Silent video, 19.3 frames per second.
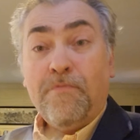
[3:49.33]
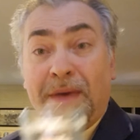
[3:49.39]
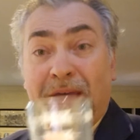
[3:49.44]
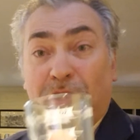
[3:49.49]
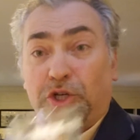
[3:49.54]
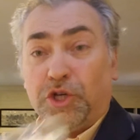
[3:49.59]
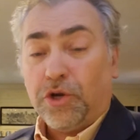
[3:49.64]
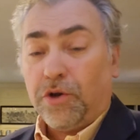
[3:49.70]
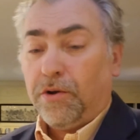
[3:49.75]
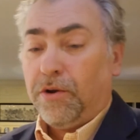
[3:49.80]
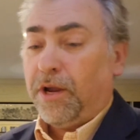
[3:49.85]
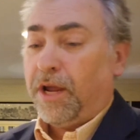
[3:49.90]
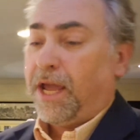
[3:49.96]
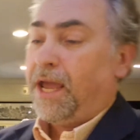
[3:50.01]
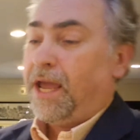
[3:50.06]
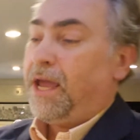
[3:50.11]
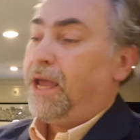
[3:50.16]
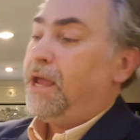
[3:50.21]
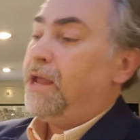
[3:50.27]
measure,
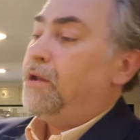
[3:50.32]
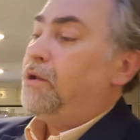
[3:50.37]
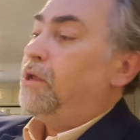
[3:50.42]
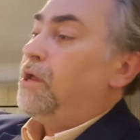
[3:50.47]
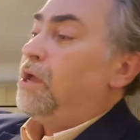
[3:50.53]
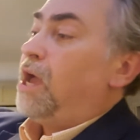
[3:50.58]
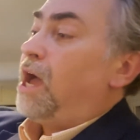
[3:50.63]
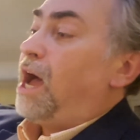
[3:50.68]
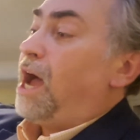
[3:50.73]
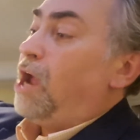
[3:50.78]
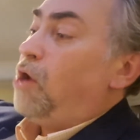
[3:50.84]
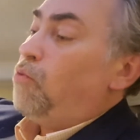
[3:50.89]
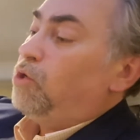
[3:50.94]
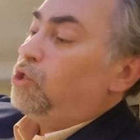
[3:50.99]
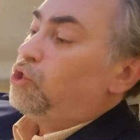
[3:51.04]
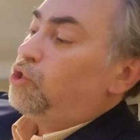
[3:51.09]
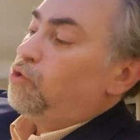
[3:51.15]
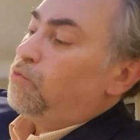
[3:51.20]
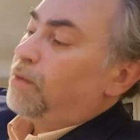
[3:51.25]
and I
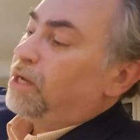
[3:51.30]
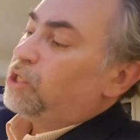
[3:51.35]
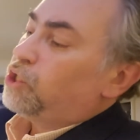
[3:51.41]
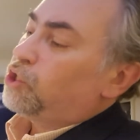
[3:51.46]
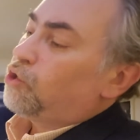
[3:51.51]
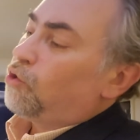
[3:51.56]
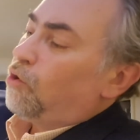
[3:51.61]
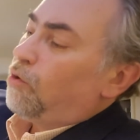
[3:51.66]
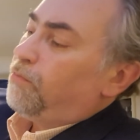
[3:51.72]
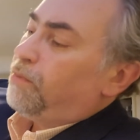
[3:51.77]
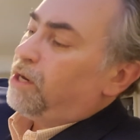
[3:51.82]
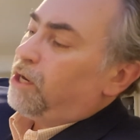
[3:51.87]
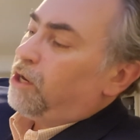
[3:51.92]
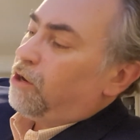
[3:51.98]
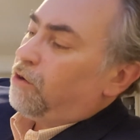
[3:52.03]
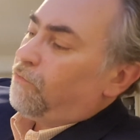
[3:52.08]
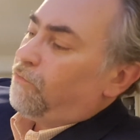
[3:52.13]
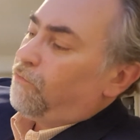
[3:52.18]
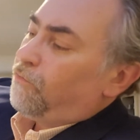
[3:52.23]
always do my syrup in
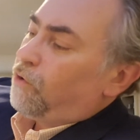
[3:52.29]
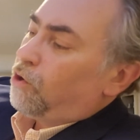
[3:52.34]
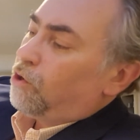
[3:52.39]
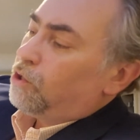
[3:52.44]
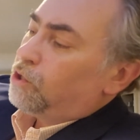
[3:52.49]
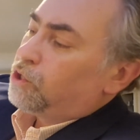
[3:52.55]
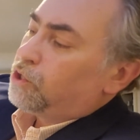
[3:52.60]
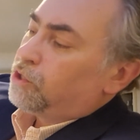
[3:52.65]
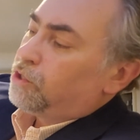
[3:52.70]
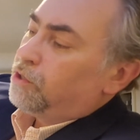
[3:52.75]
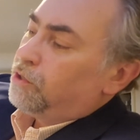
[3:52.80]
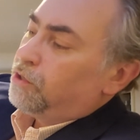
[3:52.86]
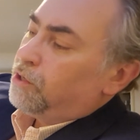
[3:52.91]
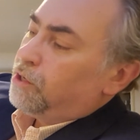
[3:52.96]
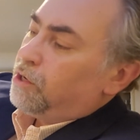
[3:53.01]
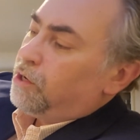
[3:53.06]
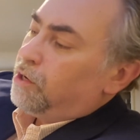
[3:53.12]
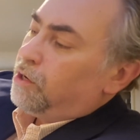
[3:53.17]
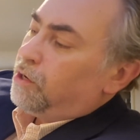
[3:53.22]
here first,
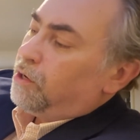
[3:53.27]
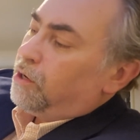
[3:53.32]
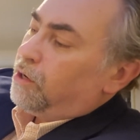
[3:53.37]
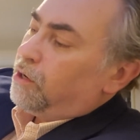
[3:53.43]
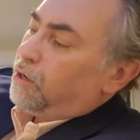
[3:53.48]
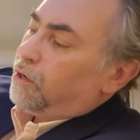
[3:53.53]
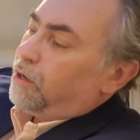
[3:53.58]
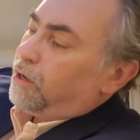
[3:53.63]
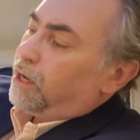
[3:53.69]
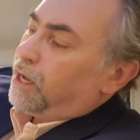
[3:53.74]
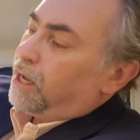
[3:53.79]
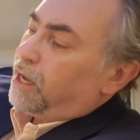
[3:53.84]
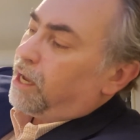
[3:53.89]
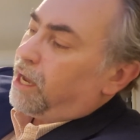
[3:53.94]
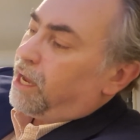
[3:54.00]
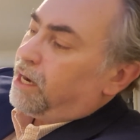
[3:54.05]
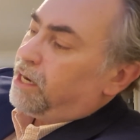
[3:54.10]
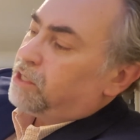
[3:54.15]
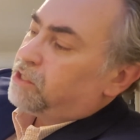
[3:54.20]

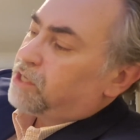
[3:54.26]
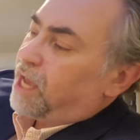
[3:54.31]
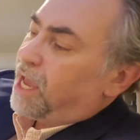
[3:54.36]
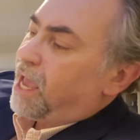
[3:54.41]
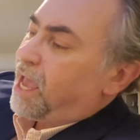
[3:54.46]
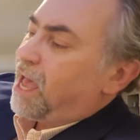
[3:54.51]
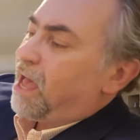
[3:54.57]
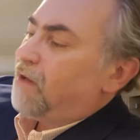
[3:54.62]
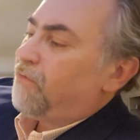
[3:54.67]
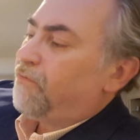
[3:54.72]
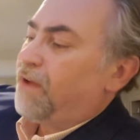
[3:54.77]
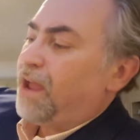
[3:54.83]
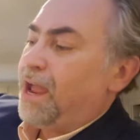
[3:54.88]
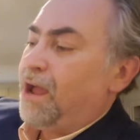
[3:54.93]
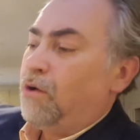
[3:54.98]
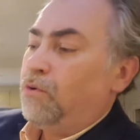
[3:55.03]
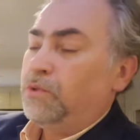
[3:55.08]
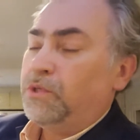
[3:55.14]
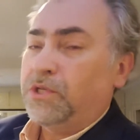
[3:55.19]
and it's a ½
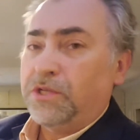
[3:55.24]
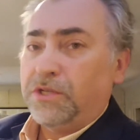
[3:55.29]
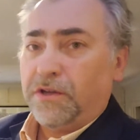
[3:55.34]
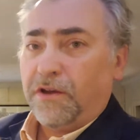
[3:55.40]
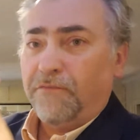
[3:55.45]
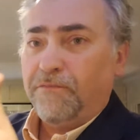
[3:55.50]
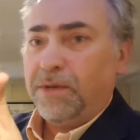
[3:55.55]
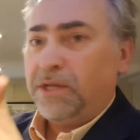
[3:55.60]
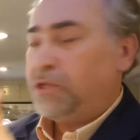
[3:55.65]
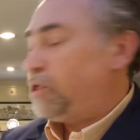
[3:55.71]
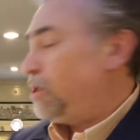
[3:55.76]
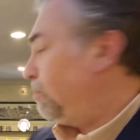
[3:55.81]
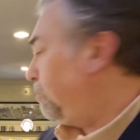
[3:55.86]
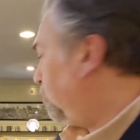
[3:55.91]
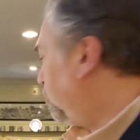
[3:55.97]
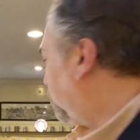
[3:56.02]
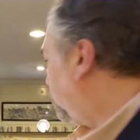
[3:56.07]
ounce of mint simple